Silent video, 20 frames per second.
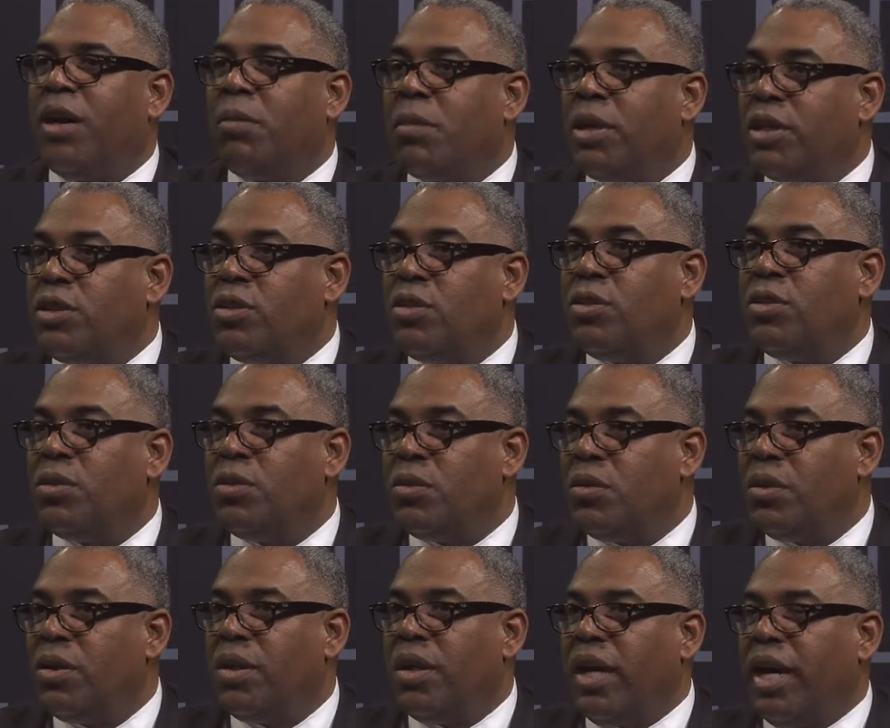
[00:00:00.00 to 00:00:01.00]
how much
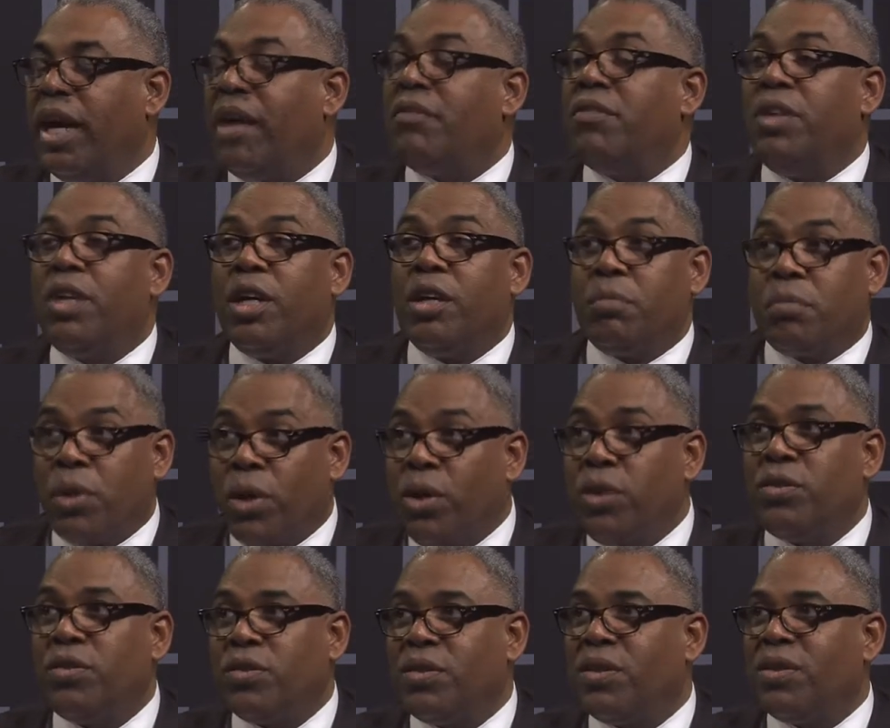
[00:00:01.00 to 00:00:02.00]
you have done
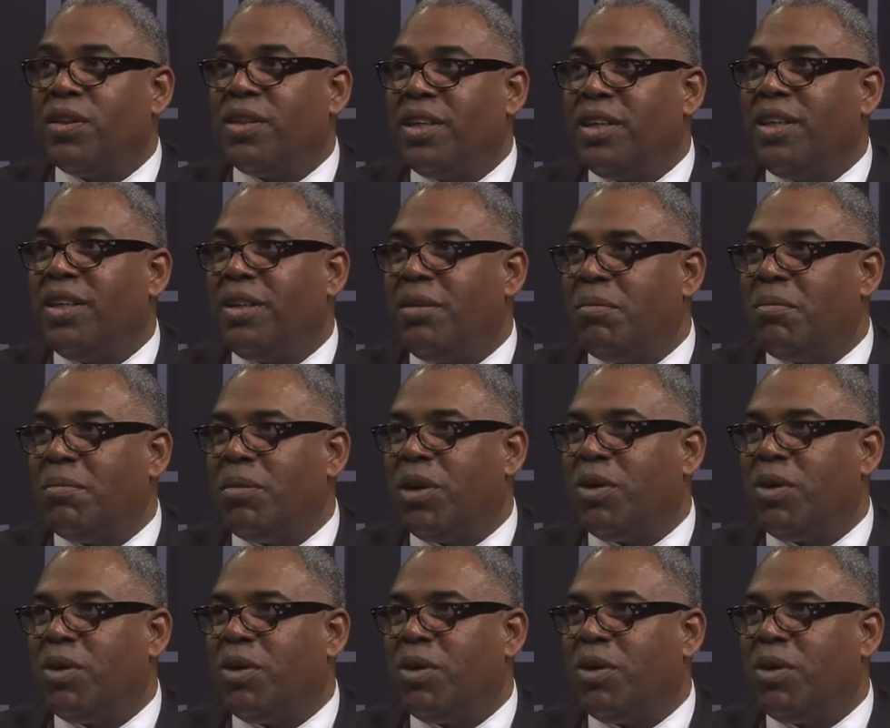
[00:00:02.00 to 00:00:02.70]
personally,